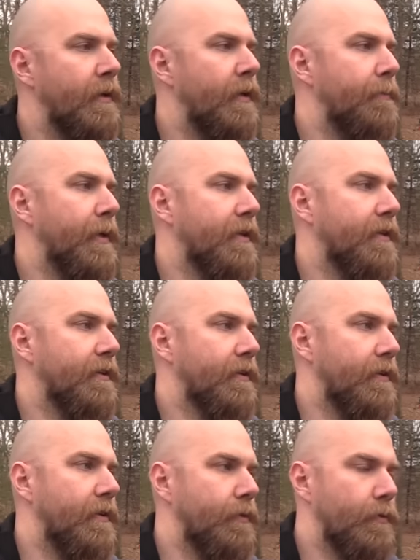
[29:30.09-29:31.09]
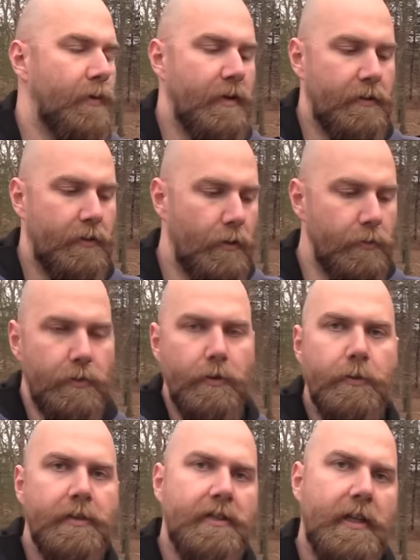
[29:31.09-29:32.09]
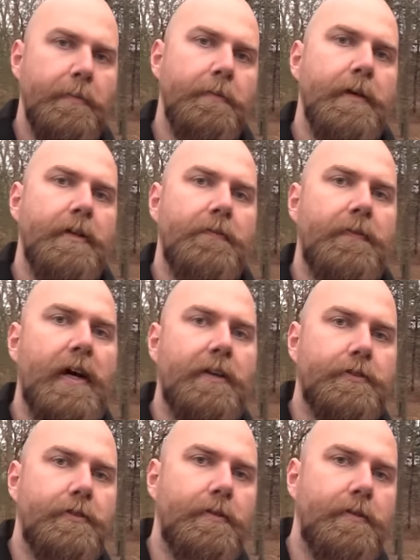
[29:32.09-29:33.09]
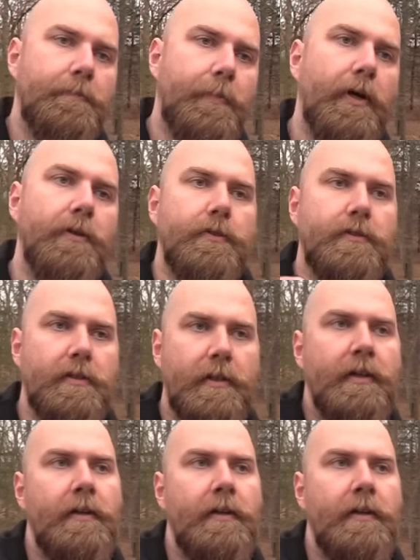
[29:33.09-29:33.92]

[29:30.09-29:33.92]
making it to where no new ones can be manufactured post